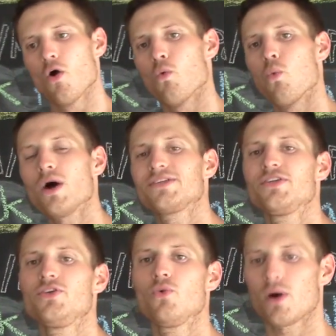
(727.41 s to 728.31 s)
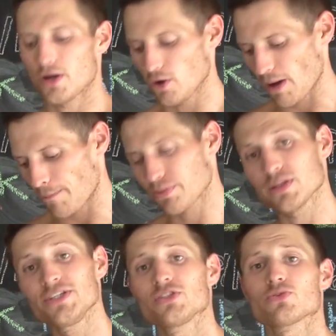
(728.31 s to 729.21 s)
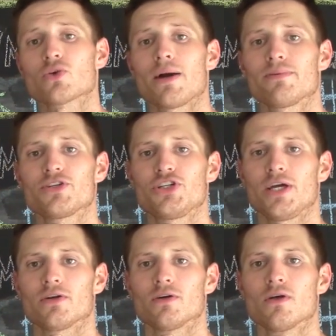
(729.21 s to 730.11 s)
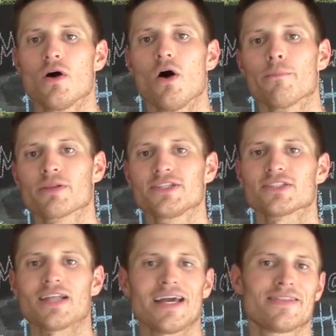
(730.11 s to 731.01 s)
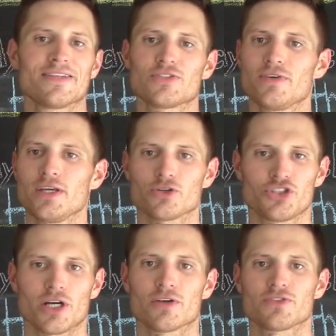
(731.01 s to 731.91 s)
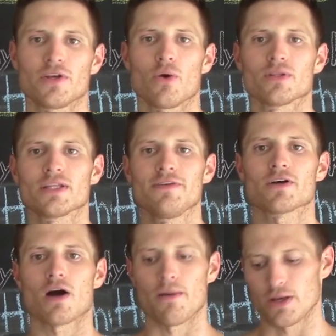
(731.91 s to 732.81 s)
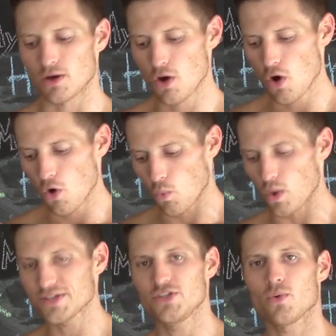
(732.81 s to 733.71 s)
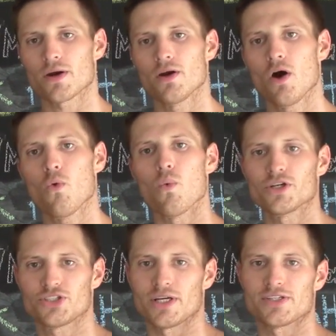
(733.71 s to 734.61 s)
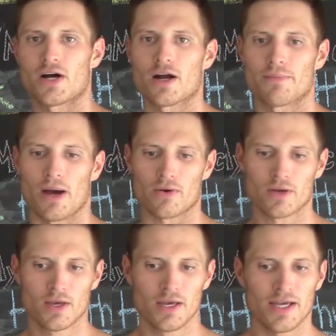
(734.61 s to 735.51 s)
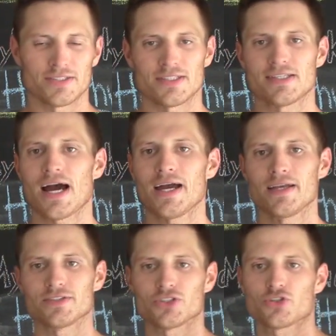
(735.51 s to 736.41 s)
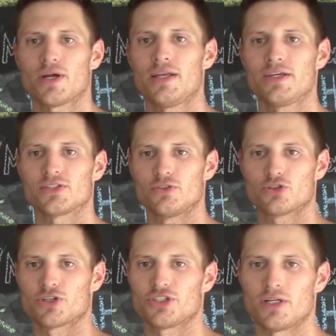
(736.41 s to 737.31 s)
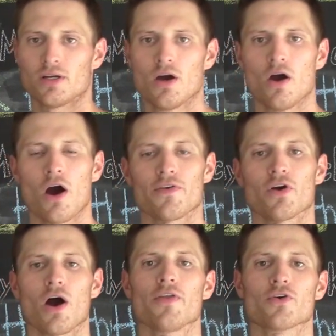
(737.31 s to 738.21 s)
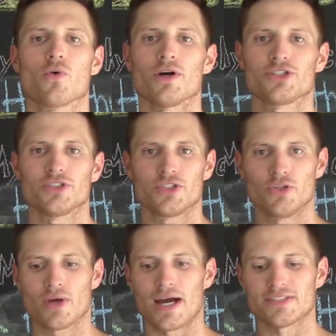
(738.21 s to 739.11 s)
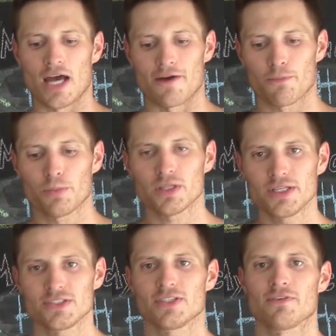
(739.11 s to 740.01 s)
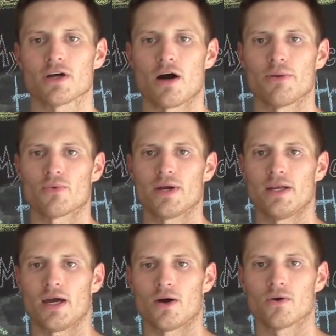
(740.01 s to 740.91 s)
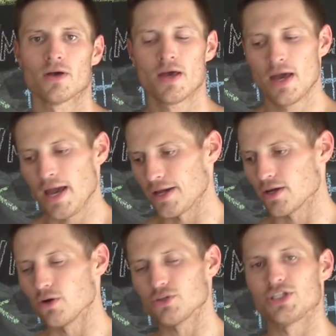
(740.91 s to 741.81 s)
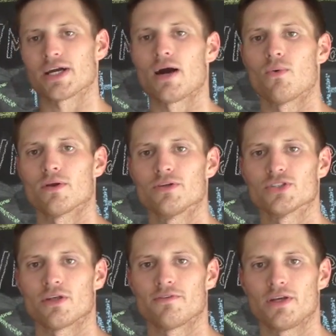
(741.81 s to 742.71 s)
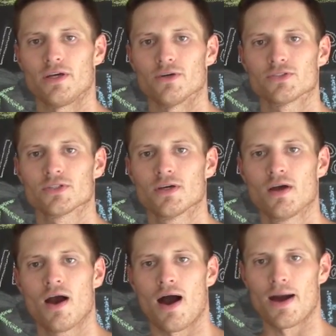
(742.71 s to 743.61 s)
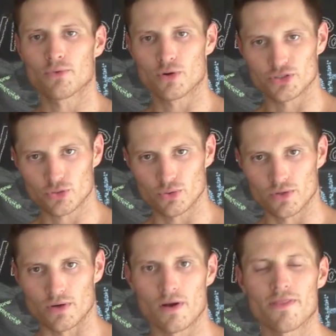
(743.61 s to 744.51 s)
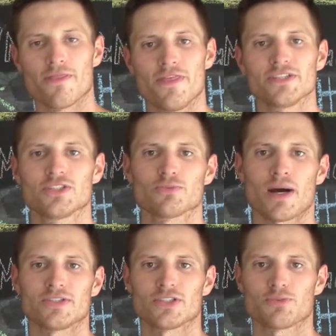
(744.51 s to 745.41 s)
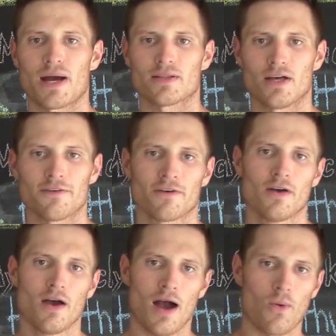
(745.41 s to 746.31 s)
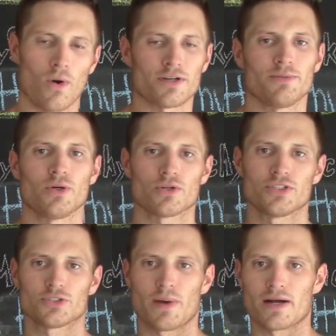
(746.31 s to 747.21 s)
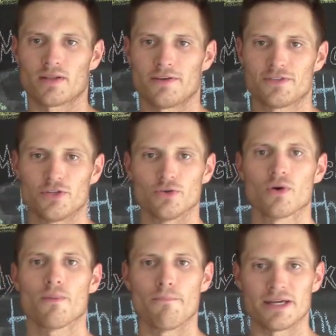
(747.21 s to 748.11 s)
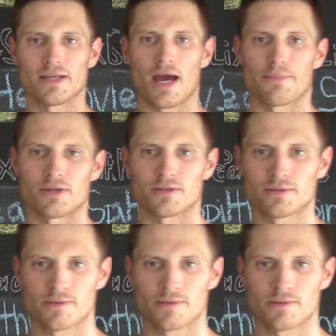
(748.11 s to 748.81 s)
What do you want to know about? Please subscribe to the channel. Please like this video, share this video, and leave a comment. What do you want to know? What should I talk about? Is it diet? Is it training? Is it nutrition? Are there other questions that you guys have? Please leave a comment right now and go check out one of those other videos. I'm Chris Kruger. This is my six-pack life. I want it to be your six-pack life too. Make it happen.